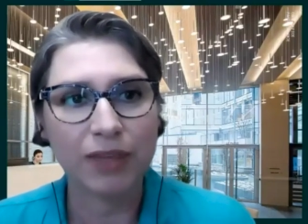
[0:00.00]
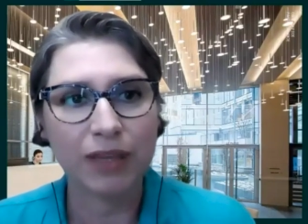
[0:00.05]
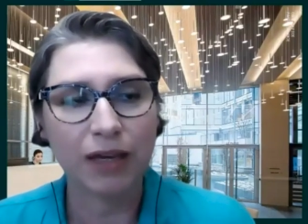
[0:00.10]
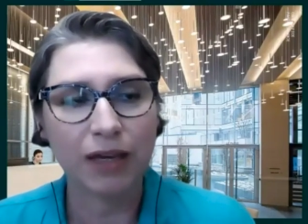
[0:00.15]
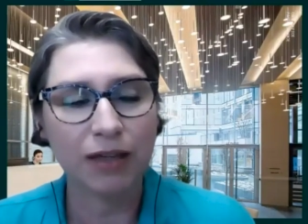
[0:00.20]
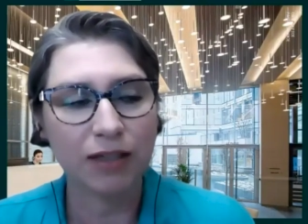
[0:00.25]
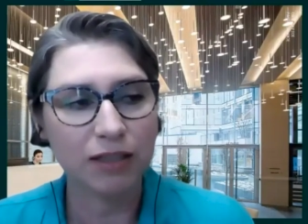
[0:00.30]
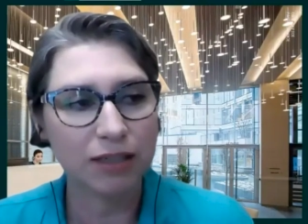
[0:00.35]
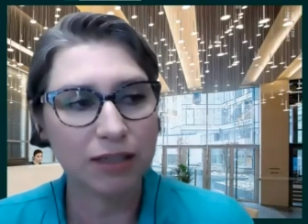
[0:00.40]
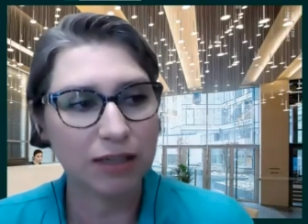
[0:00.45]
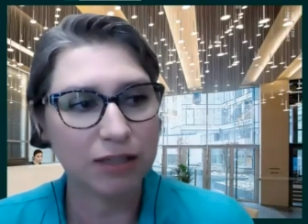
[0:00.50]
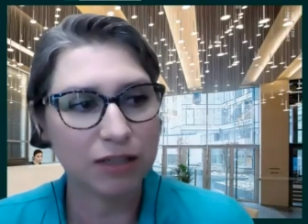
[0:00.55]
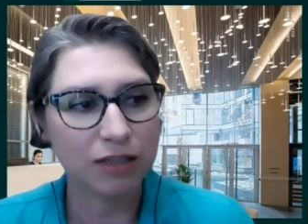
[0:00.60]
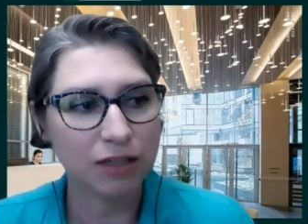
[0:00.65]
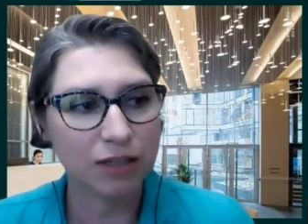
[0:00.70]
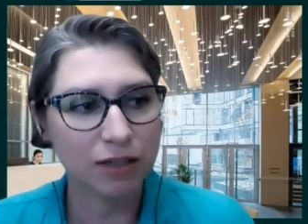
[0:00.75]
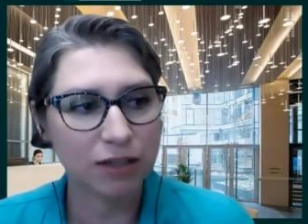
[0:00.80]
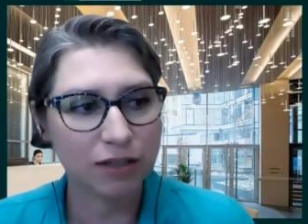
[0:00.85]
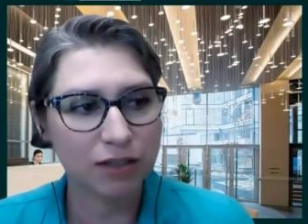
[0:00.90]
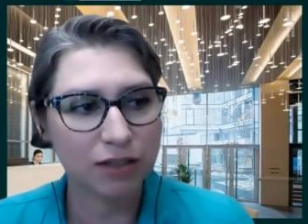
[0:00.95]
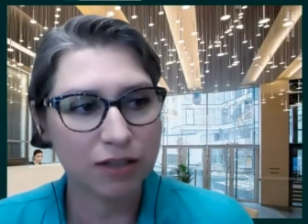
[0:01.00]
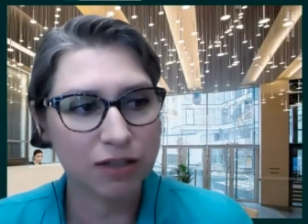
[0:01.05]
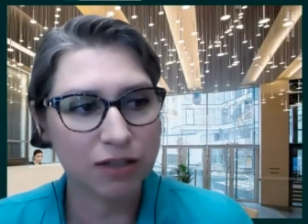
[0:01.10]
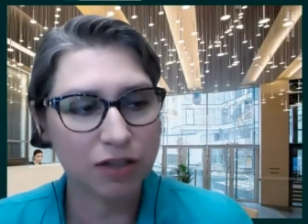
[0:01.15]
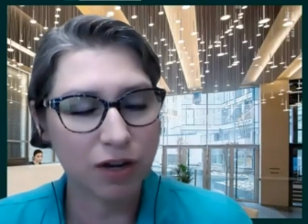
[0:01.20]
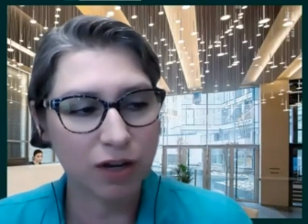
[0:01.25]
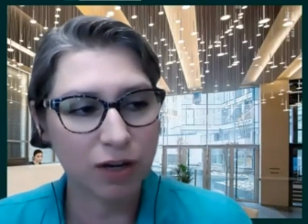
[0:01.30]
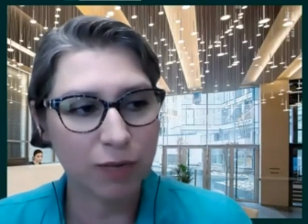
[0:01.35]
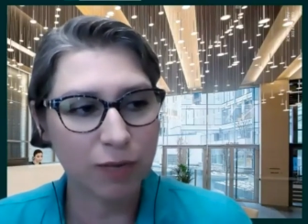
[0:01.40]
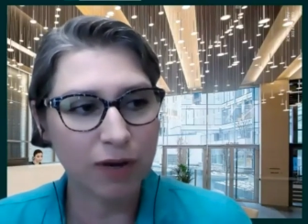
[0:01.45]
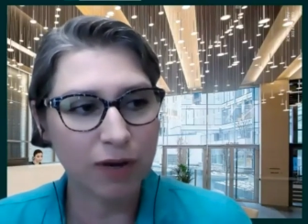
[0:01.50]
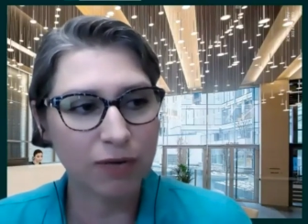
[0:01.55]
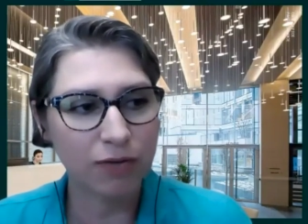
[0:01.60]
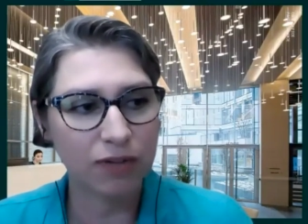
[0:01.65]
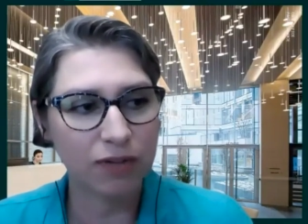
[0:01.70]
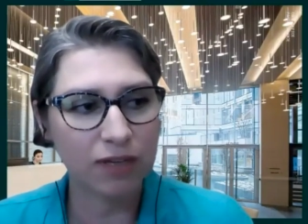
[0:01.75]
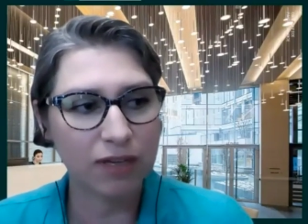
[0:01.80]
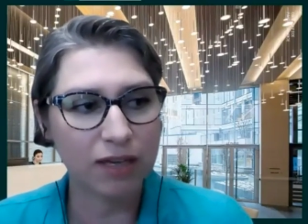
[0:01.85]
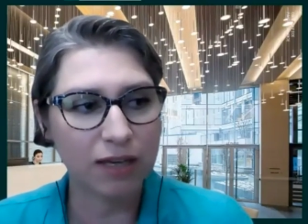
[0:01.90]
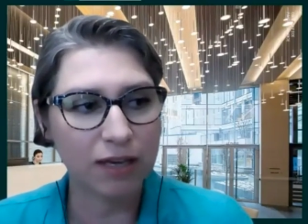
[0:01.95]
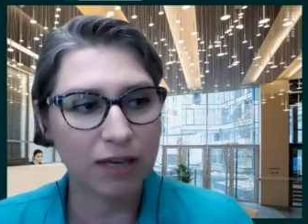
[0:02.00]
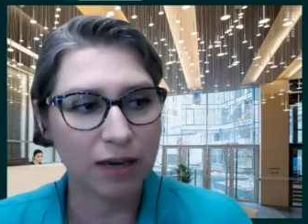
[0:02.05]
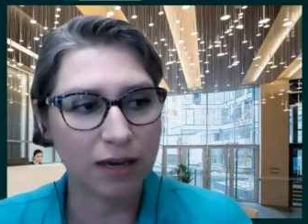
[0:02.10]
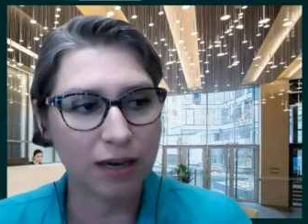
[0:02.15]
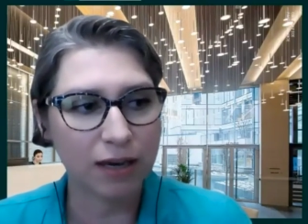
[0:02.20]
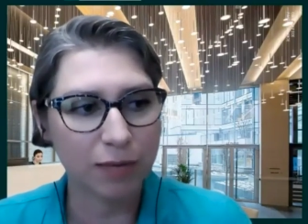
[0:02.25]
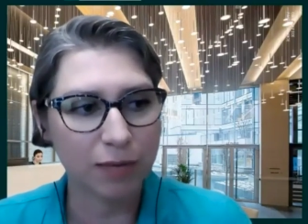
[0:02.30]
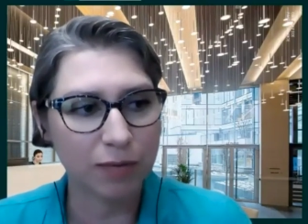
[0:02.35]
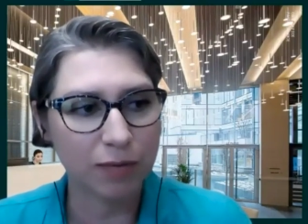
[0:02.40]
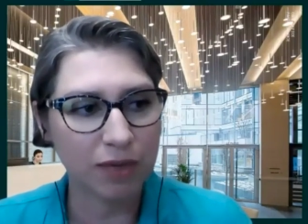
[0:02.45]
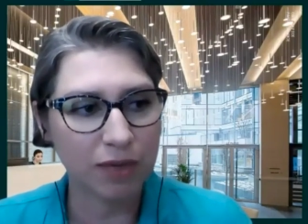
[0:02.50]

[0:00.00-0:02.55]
uh, to, to, to talk about the uh,